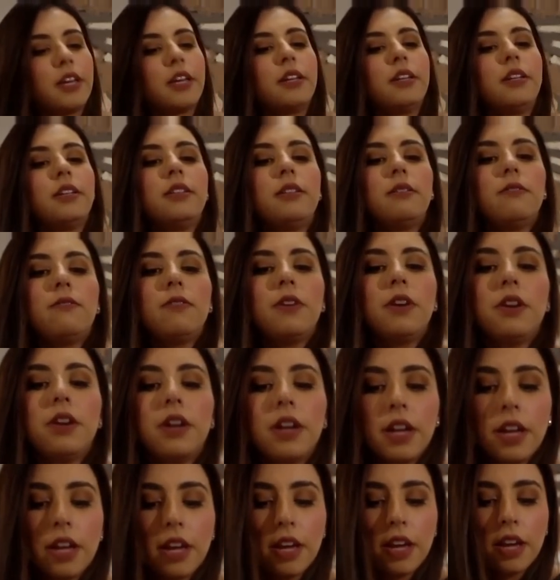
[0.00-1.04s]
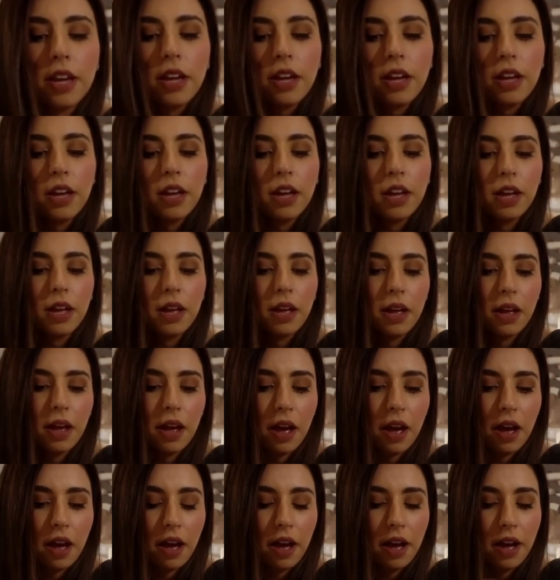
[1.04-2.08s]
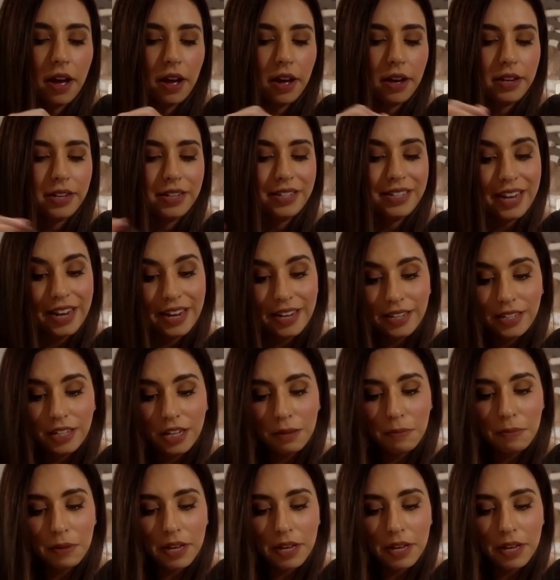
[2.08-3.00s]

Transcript: is a very dainty